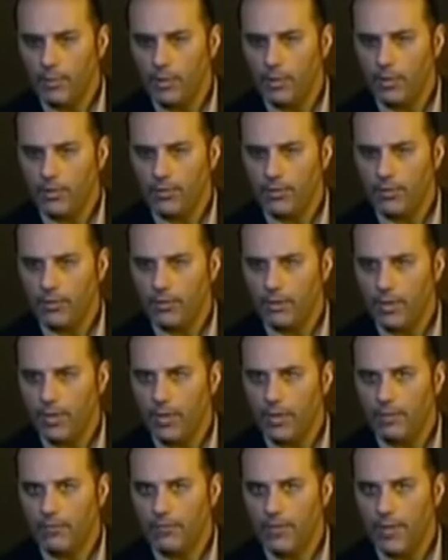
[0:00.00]
beautiful
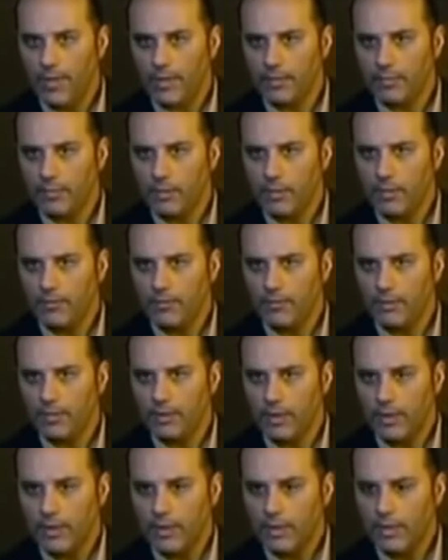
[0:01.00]
artifacts,
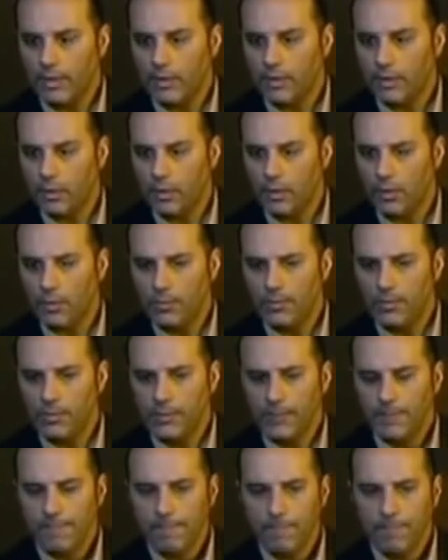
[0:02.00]
beautiful
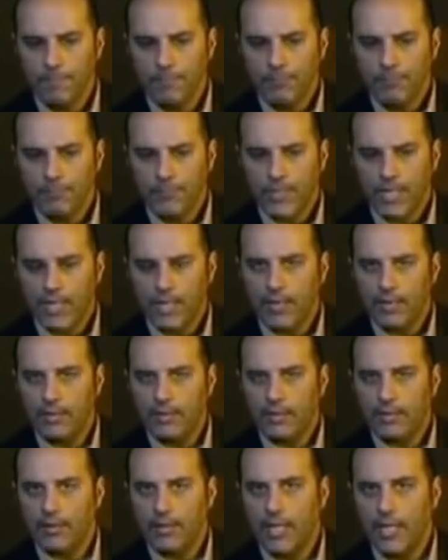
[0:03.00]
globes
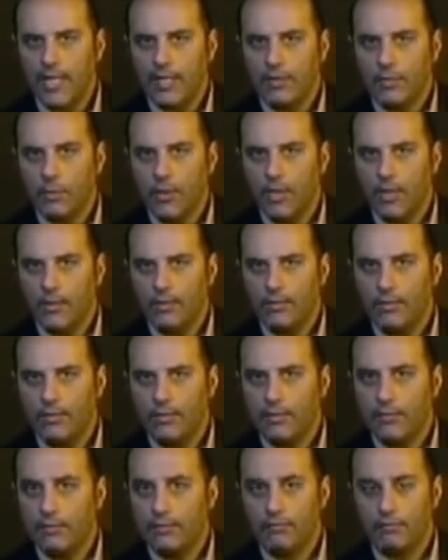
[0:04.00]
and glassware.
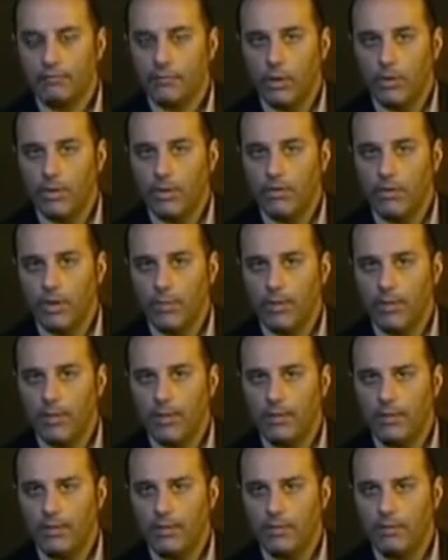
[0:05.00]
The only trouble
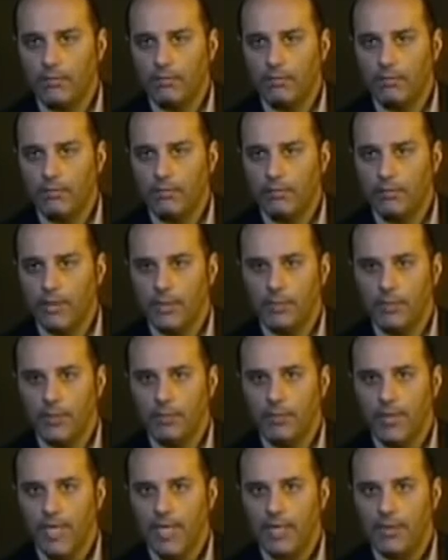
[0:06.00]
is, it's
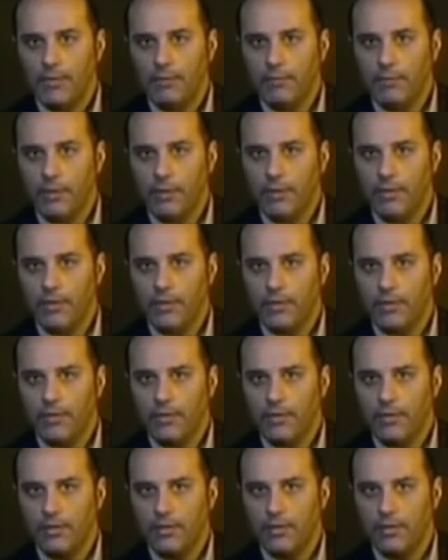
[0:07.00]
been made in
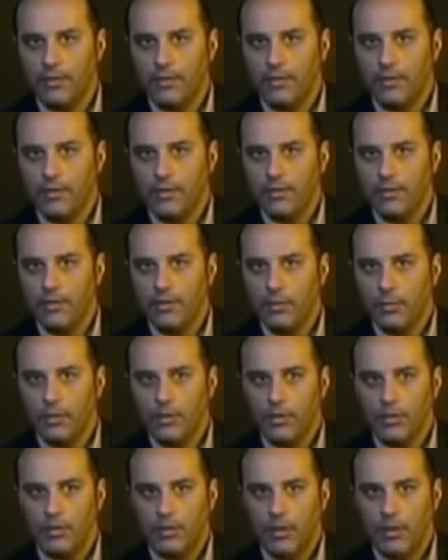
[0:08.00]
furnaces,
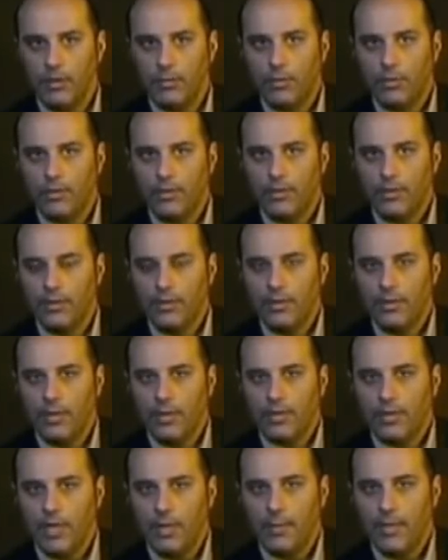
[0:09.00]
which is almost
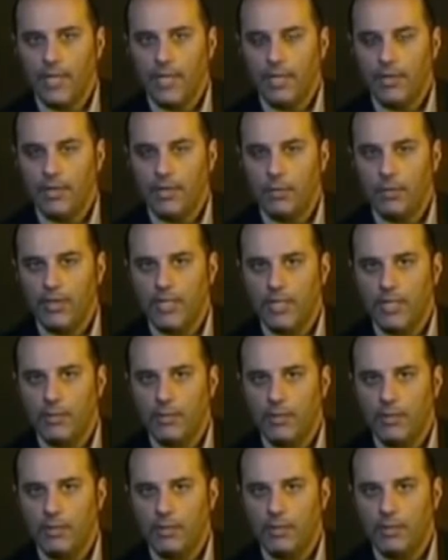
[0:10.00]
atomic energy would need to
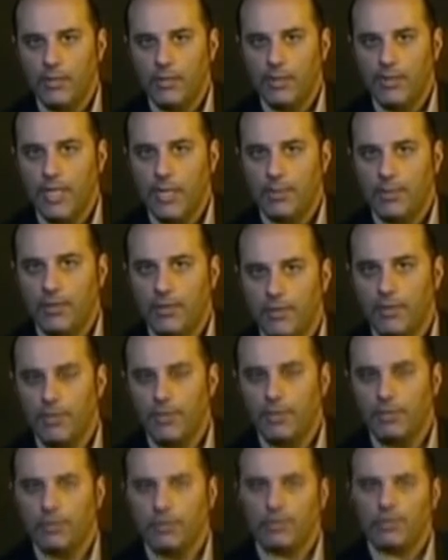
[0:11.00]
be used. The
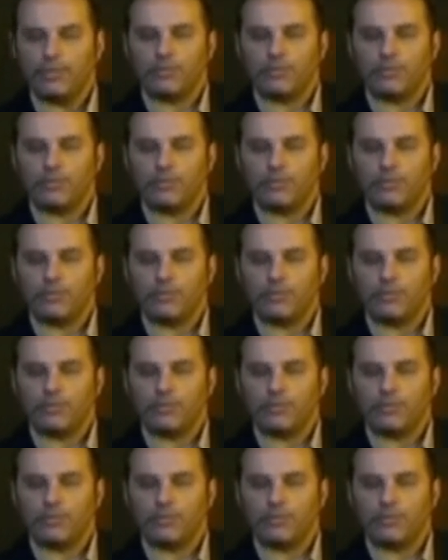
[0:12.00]
temperatures are so